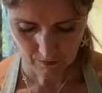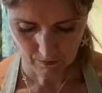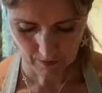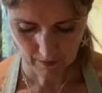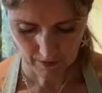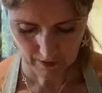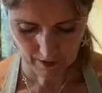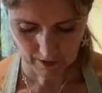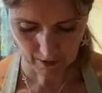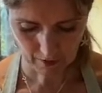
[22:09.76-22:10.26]

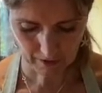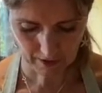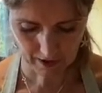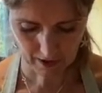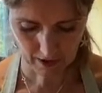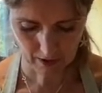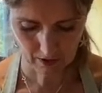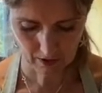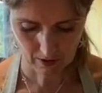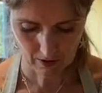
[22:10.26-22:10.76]
There we go.
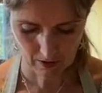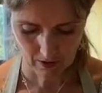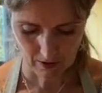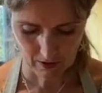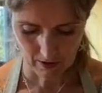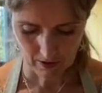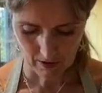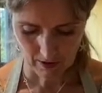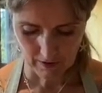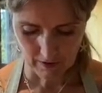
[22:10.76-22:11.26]

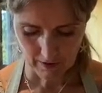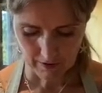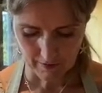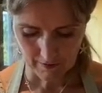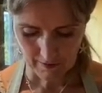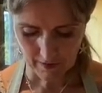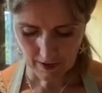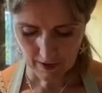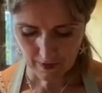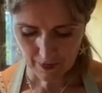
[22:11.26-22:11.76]

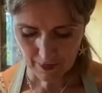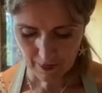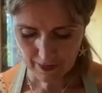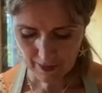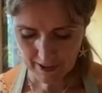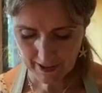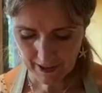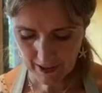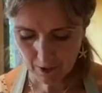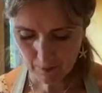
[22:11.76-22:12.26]
See, I'm
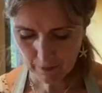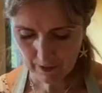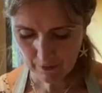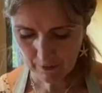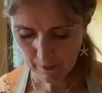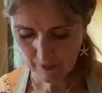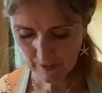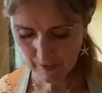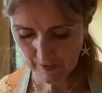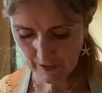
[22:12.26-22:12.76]
thinking on my
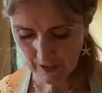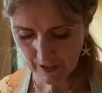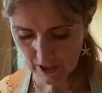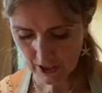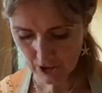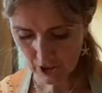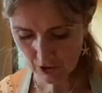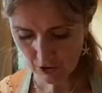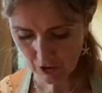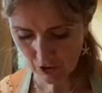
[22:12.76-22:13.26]
feet again,
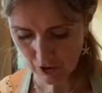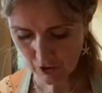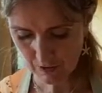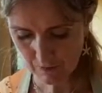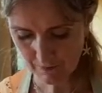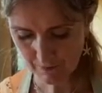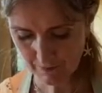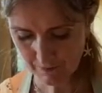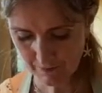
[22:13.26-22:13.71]
children.